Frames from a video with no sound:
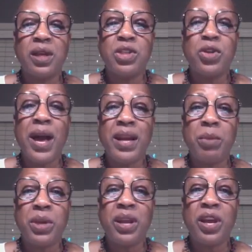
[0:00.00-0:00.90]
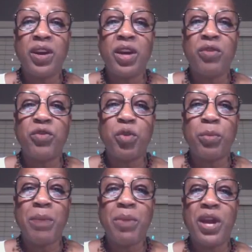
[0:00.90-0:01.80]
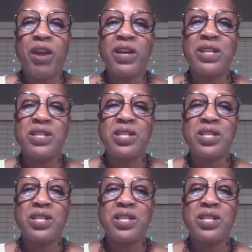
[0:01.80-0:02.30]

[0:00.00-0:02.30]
trying to be a caregiver for my parents.